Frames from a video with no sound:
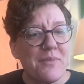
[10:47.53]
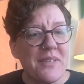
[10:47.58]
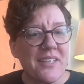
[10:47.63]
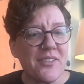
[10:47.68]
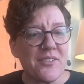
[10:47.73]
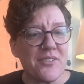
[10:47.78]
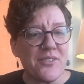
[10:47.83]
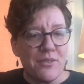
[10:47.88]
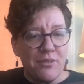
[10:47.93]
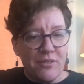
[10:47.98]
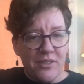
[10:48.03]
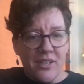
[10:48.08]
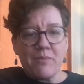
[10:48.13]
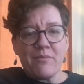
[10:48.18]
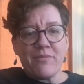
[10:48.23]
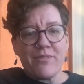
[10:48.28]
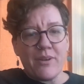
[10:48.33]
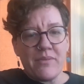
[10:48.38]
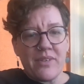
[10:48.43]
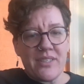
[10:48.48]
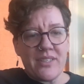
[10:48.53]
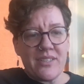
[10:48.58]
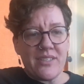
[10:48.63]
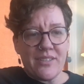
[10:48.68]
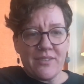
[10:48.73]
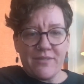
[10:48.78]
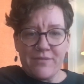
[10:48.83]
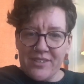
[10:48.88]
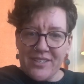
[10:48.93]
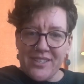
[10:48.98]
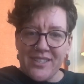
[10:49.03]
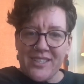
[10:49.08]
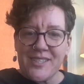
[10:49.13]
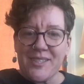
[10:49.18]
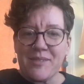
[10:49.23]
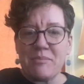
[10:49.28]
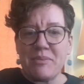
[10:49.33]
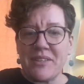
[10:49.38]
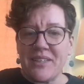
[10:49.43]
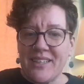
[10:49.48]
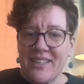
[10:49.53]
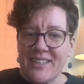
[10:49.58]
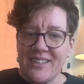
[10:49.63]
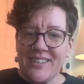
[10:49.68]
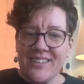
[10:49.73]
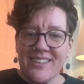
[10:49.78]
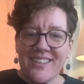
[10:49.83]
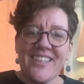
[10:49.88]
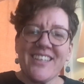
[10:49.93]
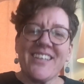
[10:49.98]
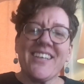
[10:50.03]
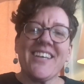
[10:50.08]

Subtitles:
because you come from a different discipline,